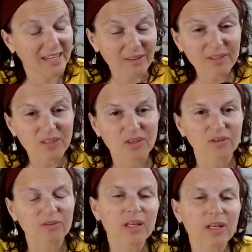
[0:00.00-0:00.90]
giving
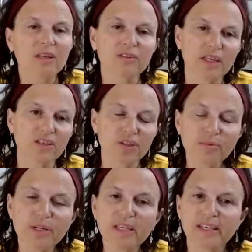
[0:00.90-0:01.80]
you, then
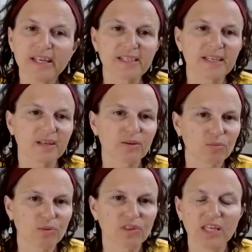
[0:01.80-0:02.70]
you are connecting
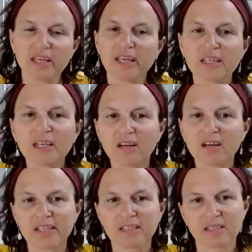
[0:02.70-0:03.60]
with the inner
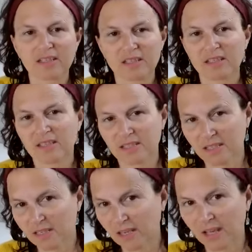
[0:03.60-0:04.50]

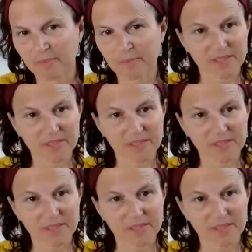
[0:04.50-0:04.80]
guidance um,